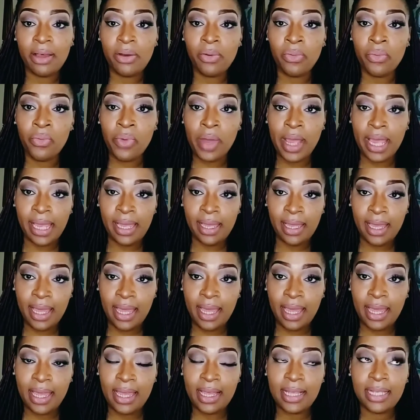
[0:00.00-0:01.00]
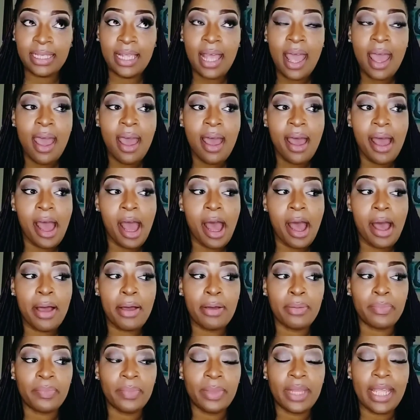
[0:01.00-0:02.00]
a wing is.
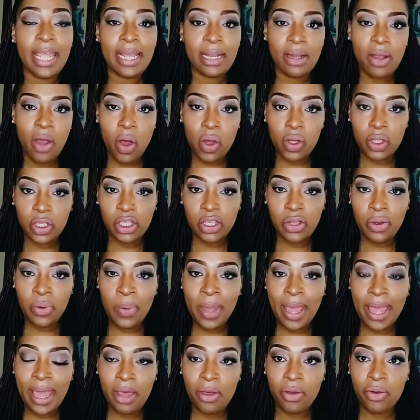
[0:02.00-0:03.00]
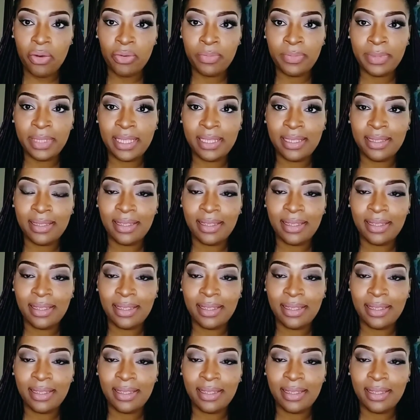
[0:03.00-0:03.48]
It also helps,